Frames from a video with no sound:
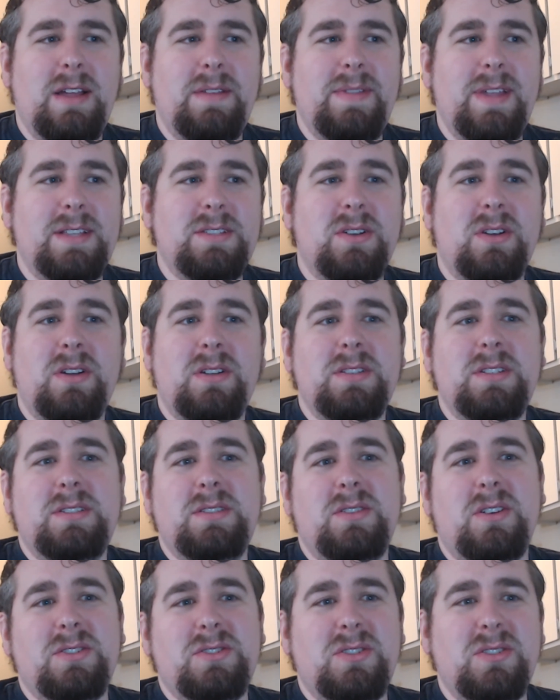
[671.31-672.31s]
This
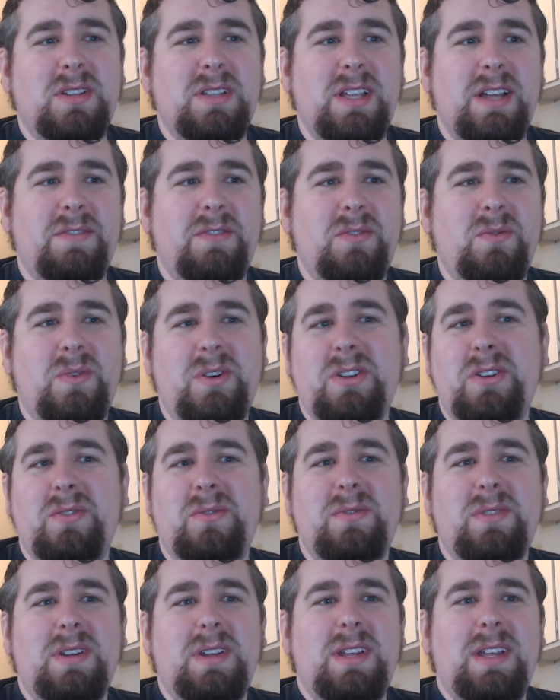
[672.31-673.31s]
is also the level where
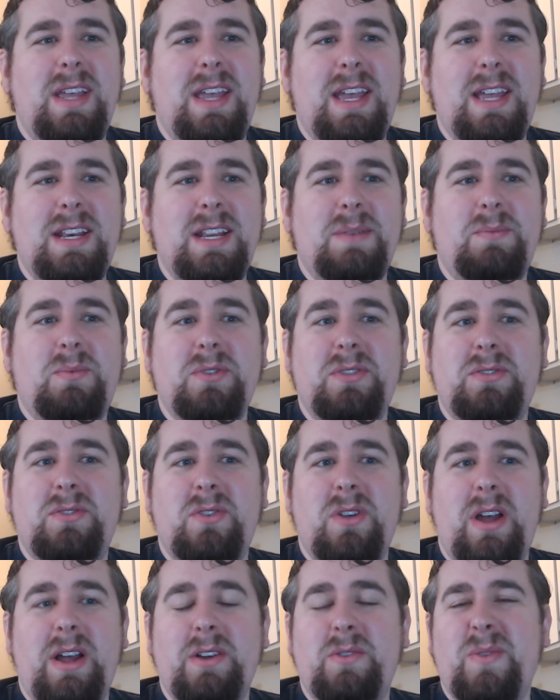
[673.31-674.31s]
you end up with
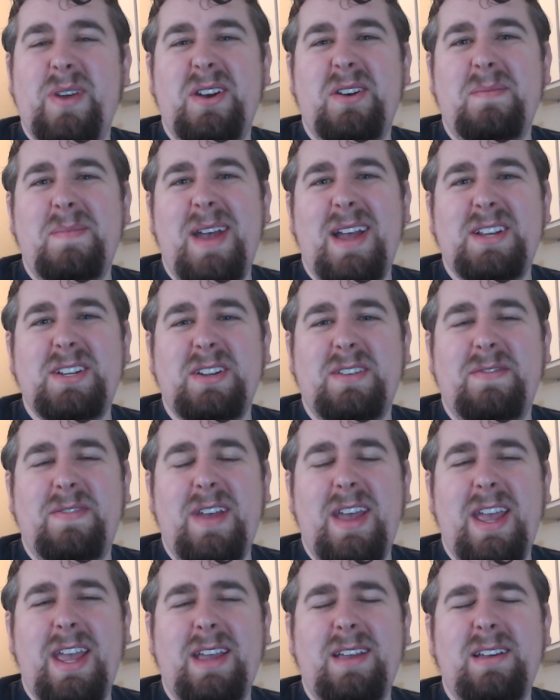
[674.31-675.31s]
Greater Magic
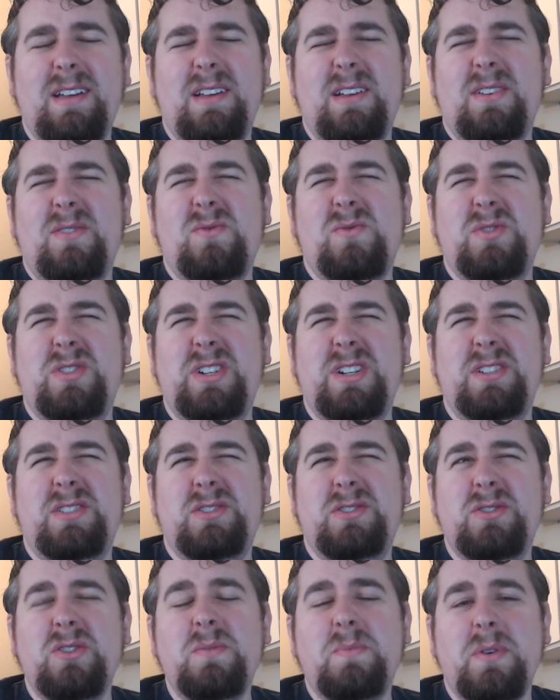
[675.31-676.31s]
Fang, which is
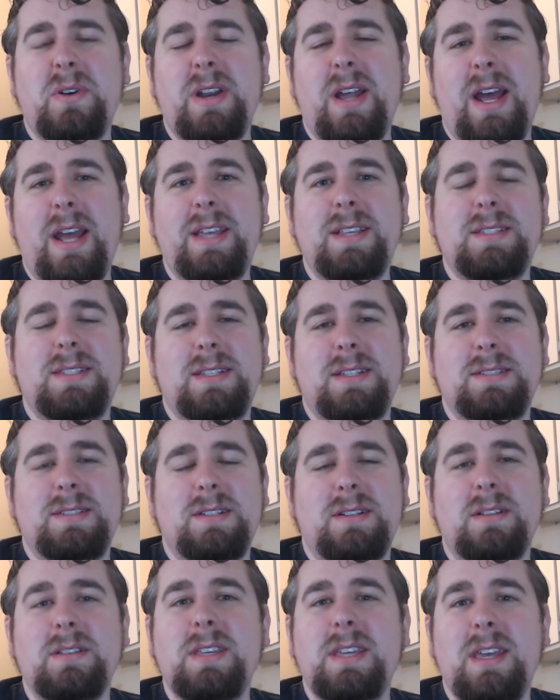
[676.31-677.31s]
super nice because
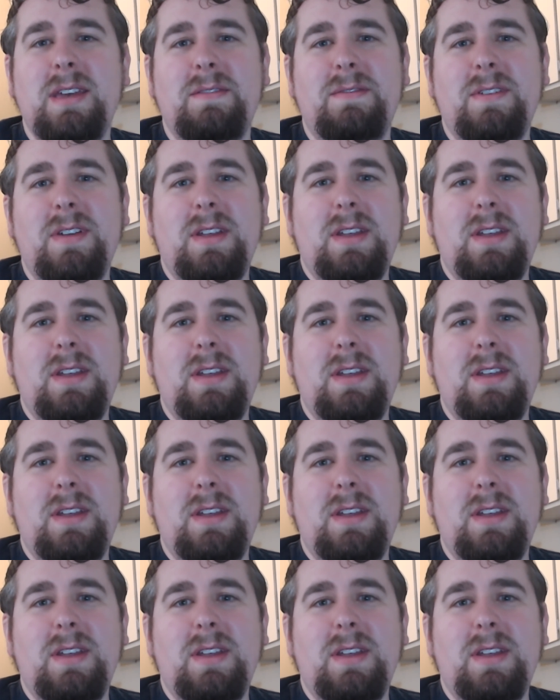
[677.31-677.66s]
it'll give